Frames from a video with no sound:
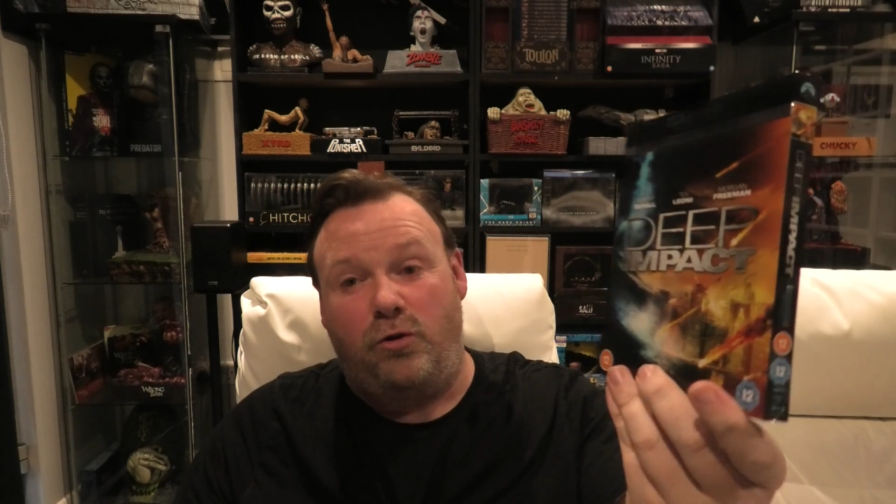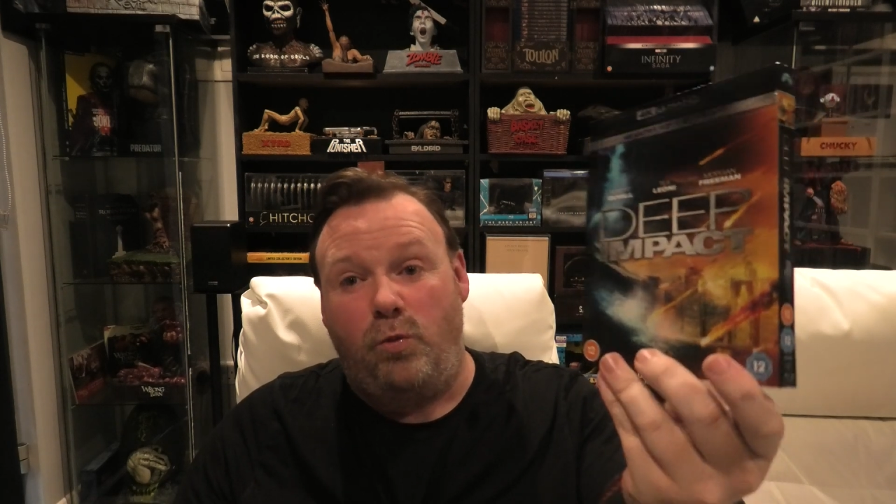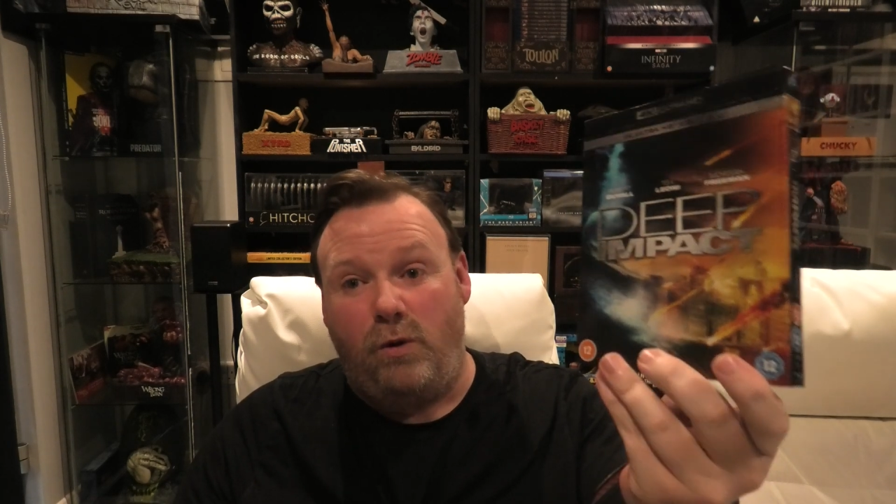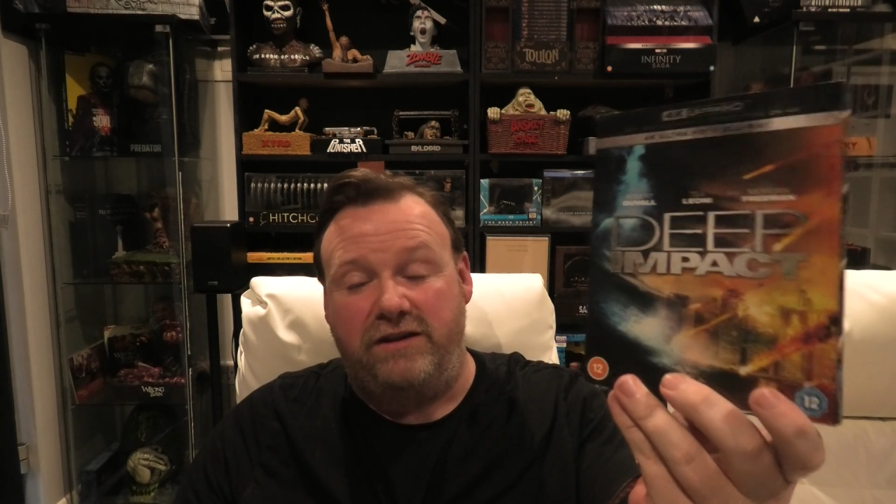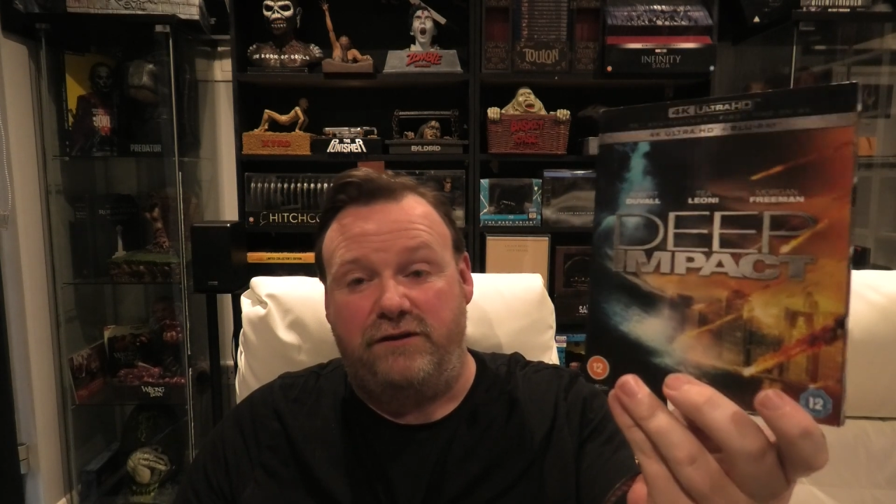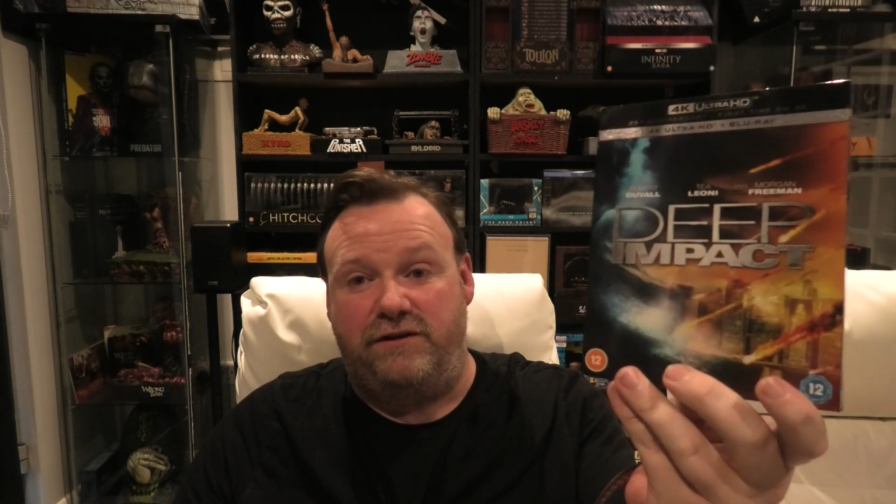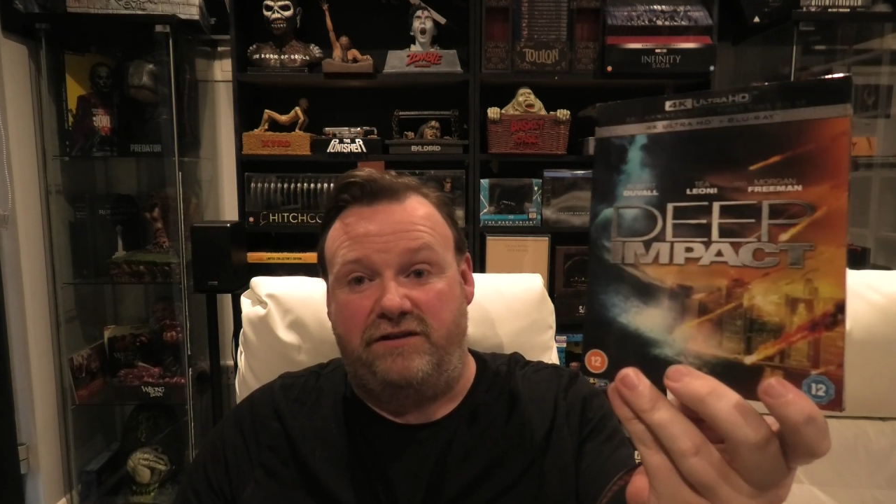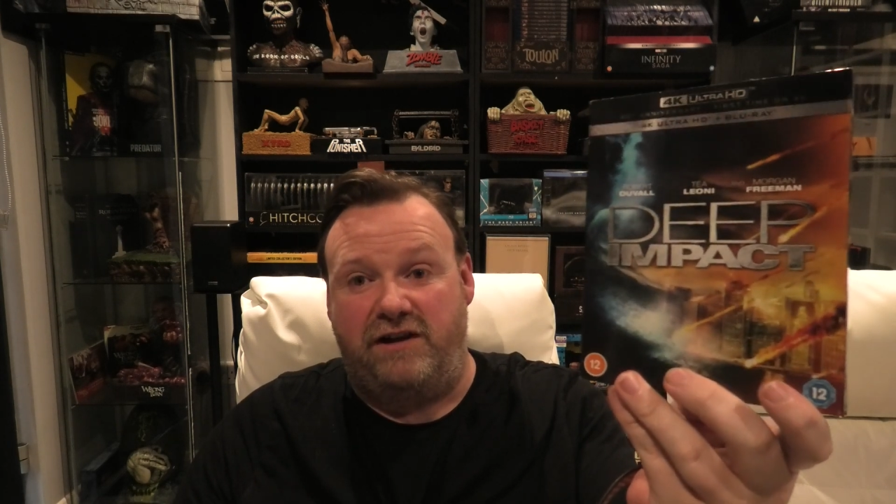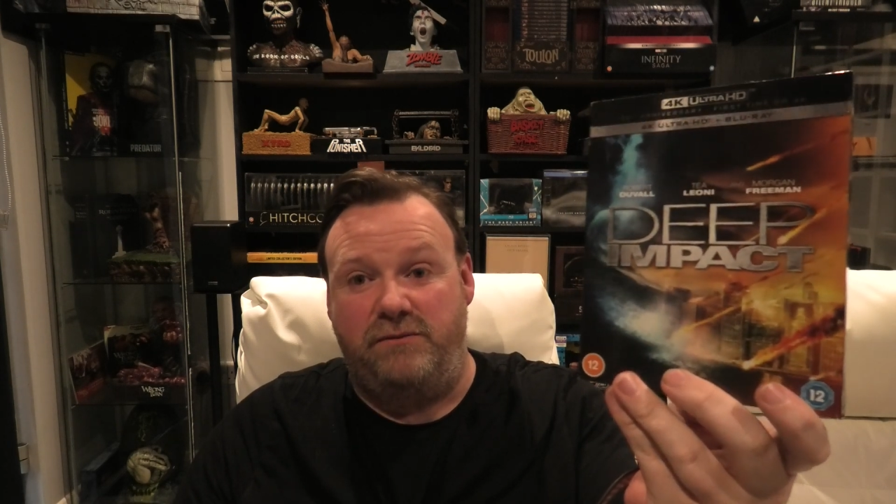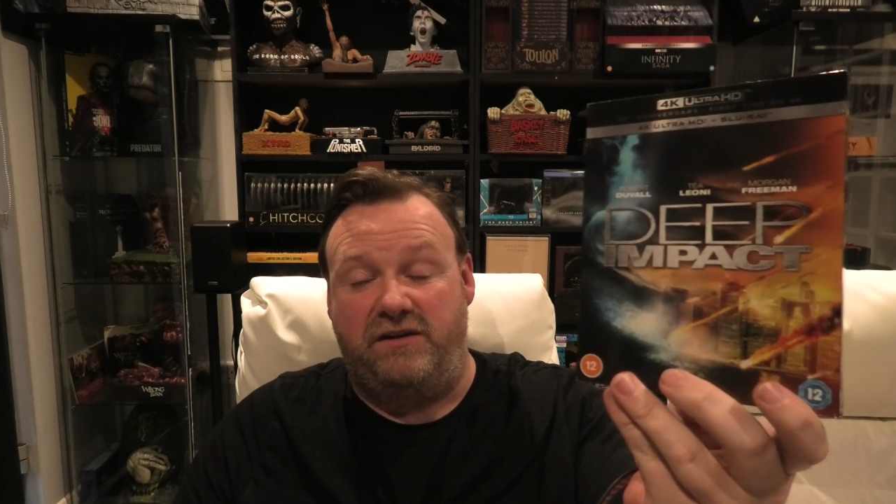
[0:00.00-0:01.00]
wonderful
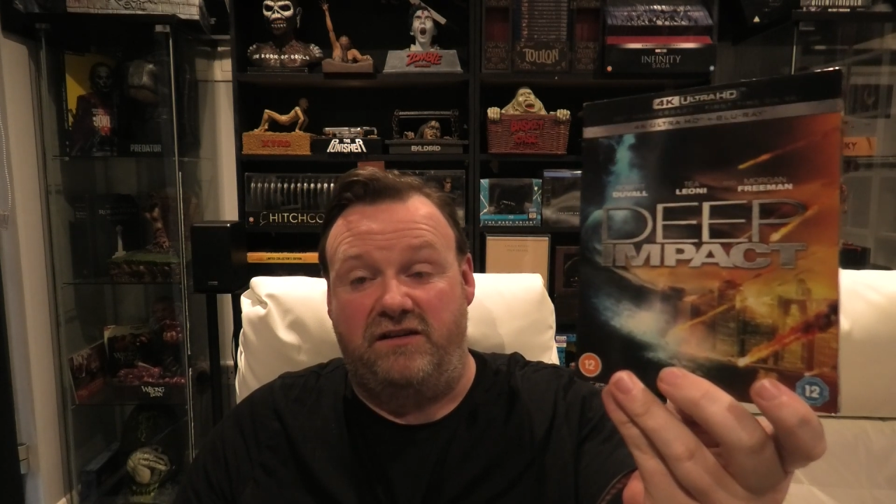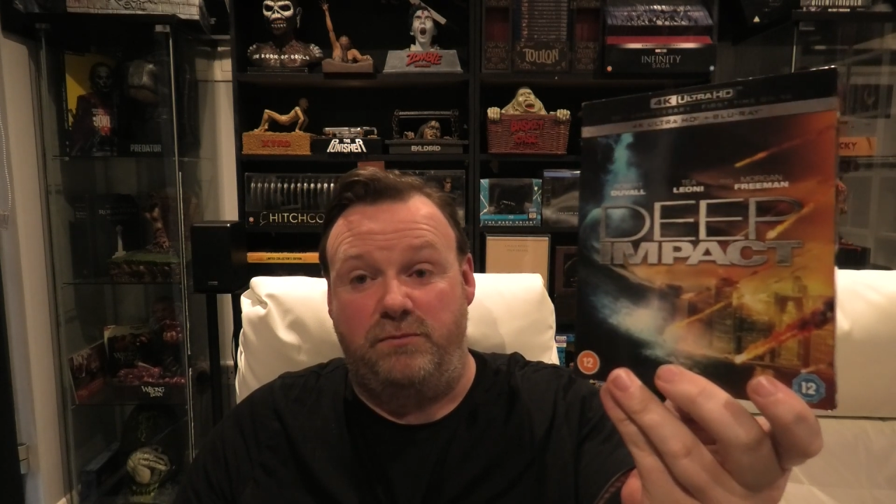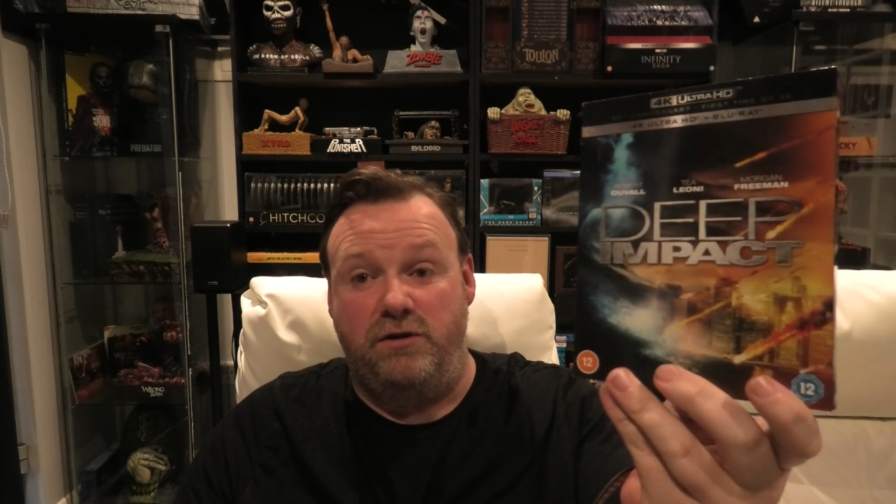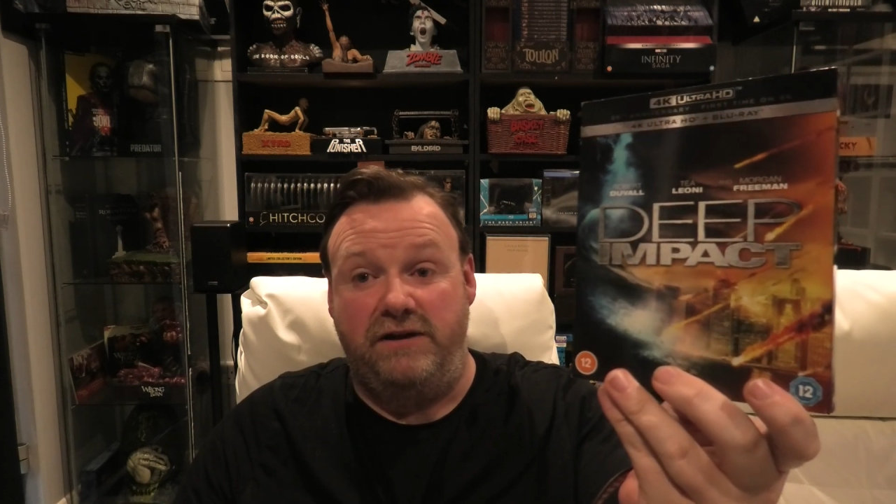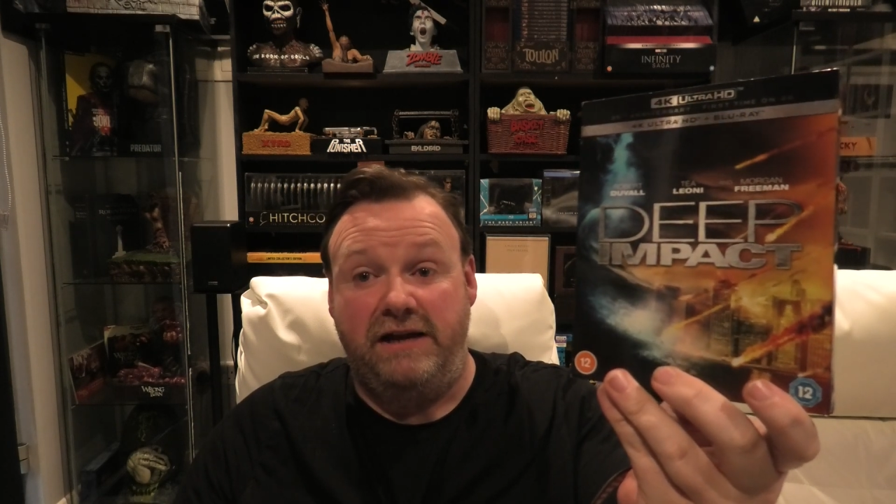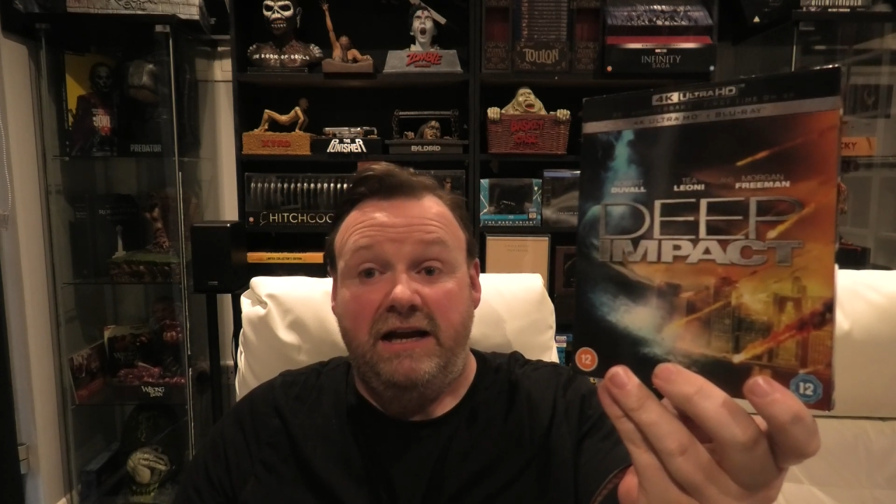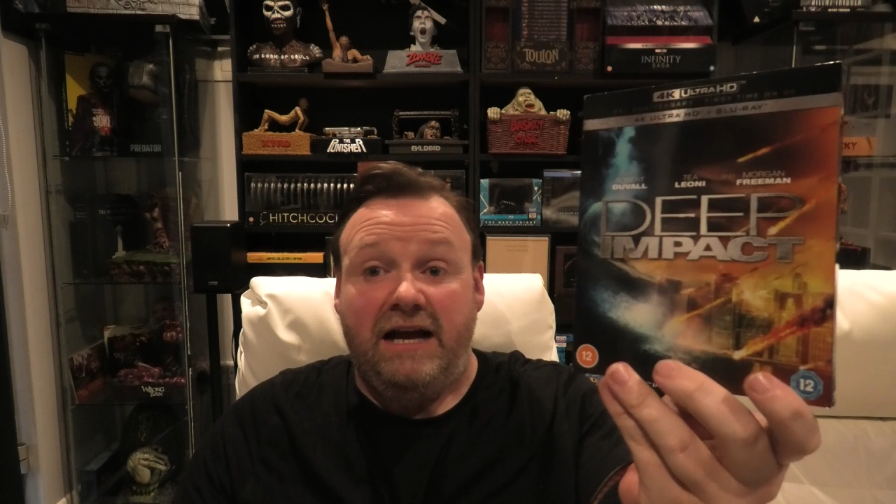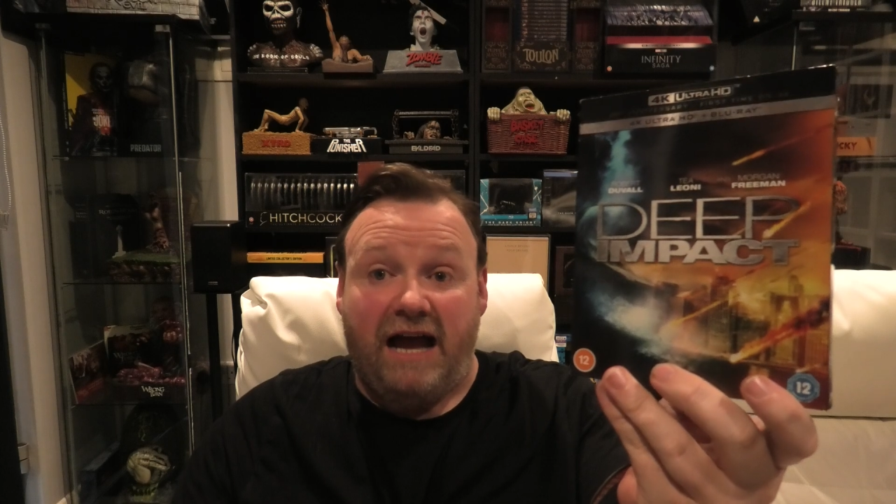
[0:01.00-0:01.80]
time with this movie.